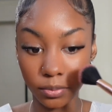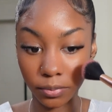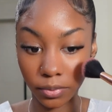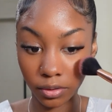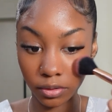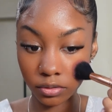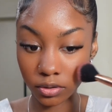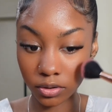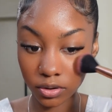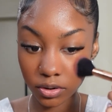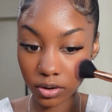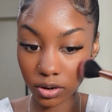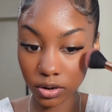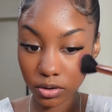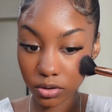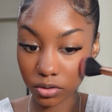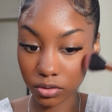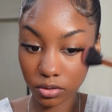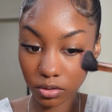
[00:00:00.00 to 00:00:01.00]
but this
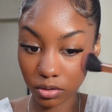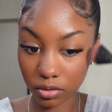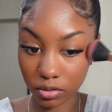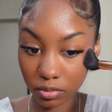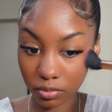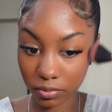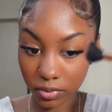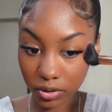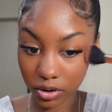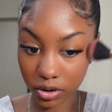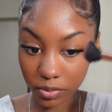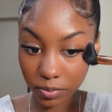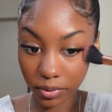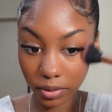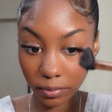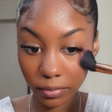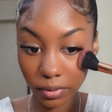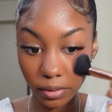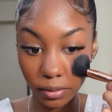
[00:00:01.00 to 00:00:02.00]
has so much
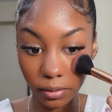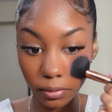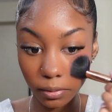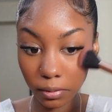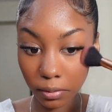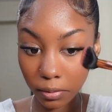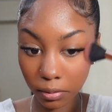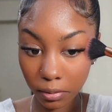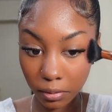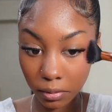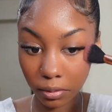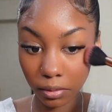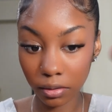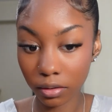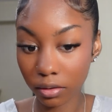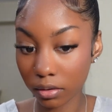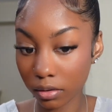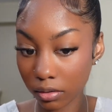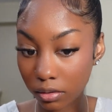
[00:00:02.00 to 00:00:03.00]
pigment.
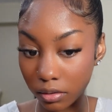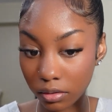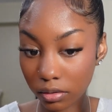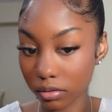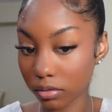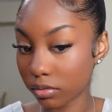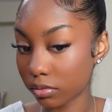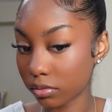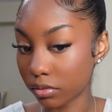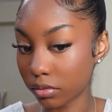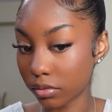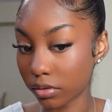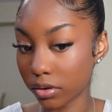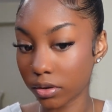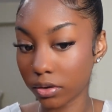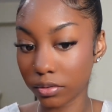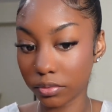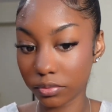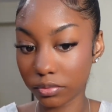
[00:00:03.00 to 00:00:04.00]
Oh
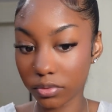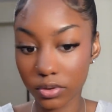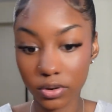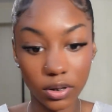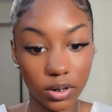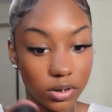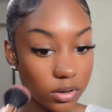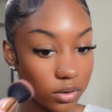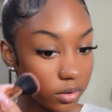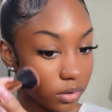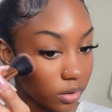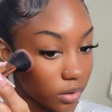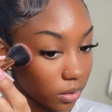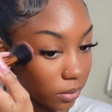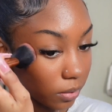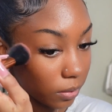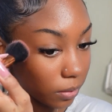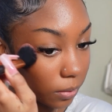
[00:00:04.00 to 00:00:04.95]
lord, that's a lot.